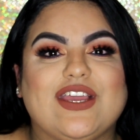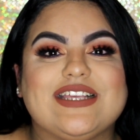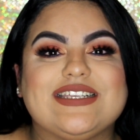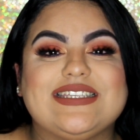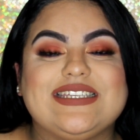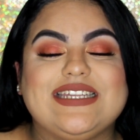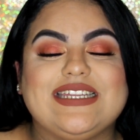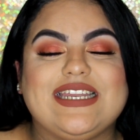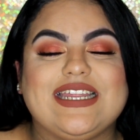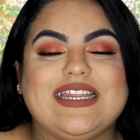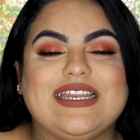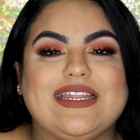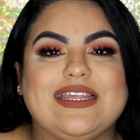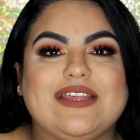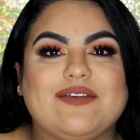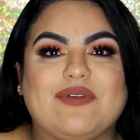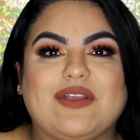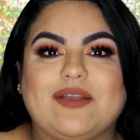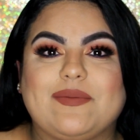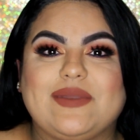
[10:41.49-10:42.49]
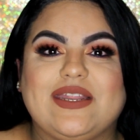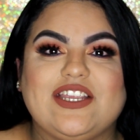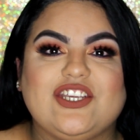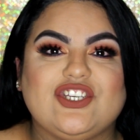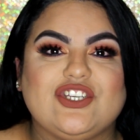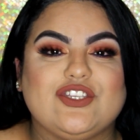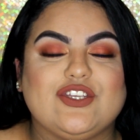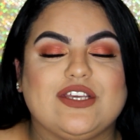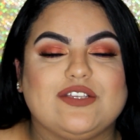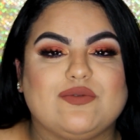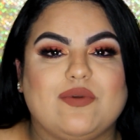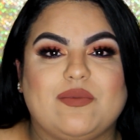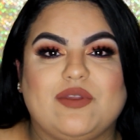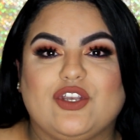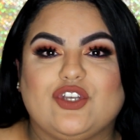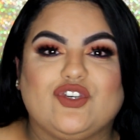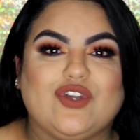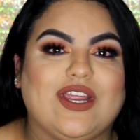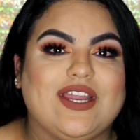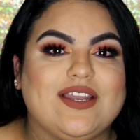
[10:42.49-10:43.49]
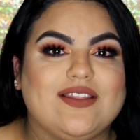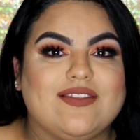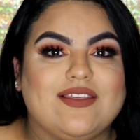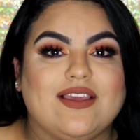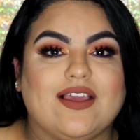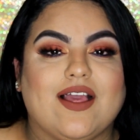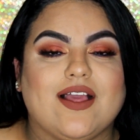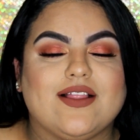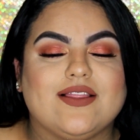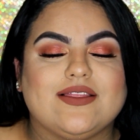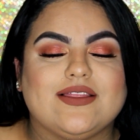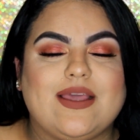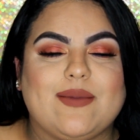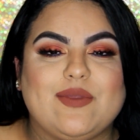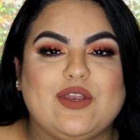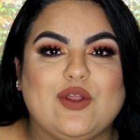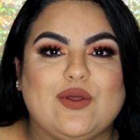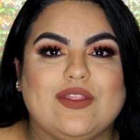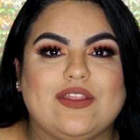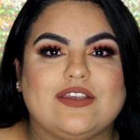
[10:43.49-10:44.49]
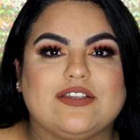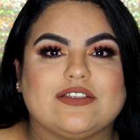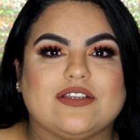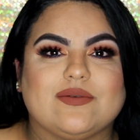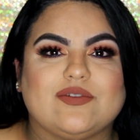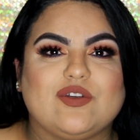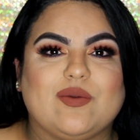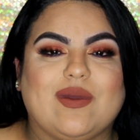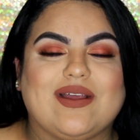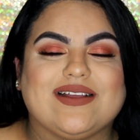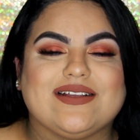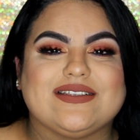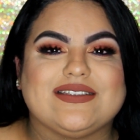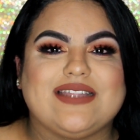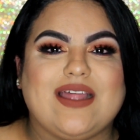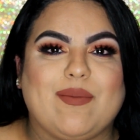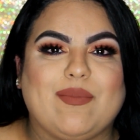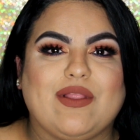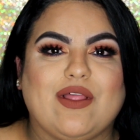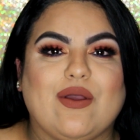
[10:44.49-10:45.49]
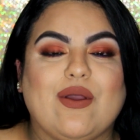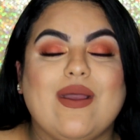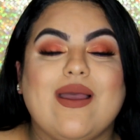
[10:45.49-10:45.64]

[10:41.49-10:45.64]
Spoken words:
you guys need any recommendations, you guys want me to try anything, let me know in the description box down below.